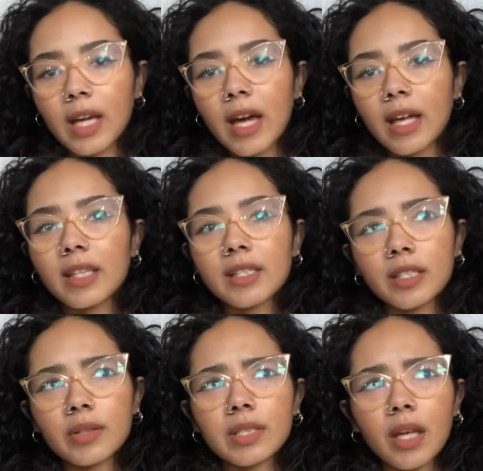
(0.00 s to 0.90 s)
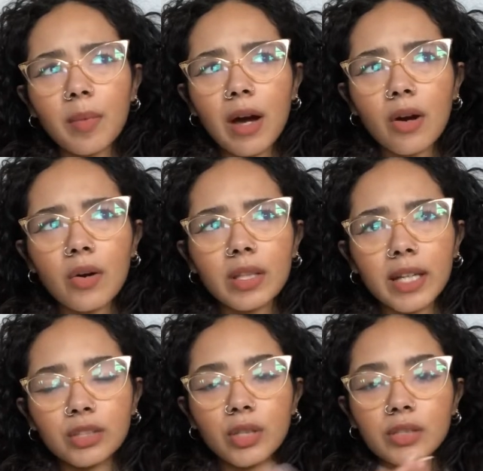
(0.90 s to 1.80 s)
and this series came out in like
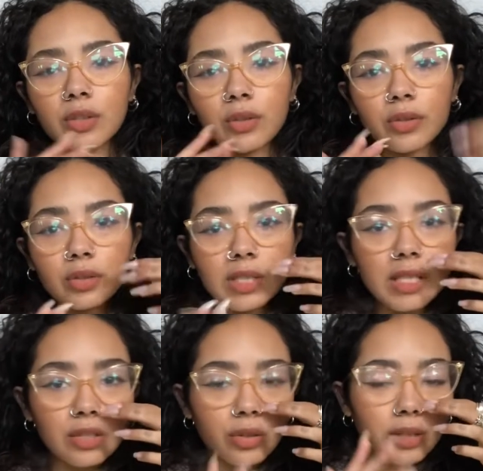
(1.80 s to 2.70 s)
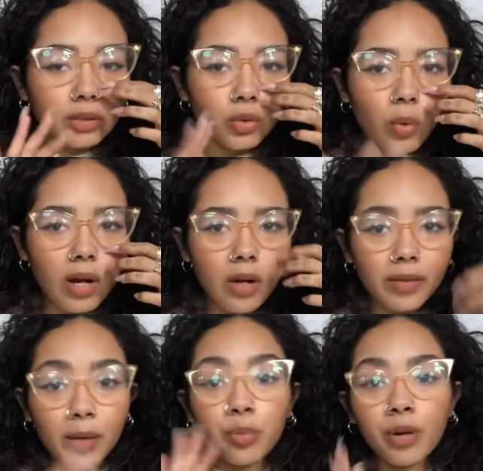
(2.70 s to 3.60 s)
2013, 2012,
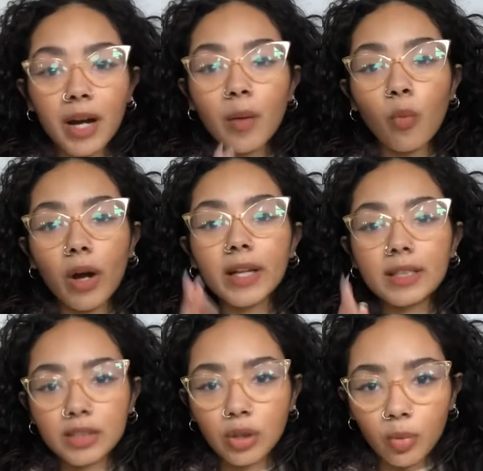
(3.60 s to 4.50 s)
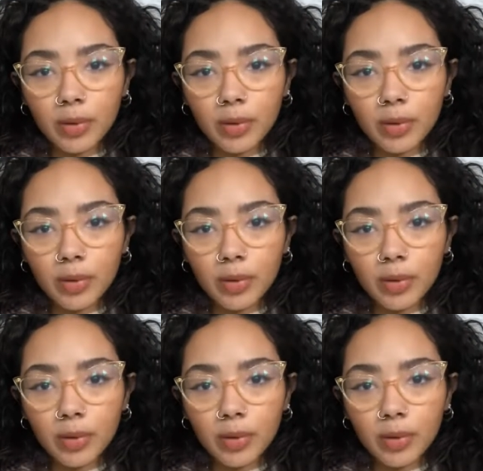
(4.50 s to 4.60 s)
like prime YA dystopia.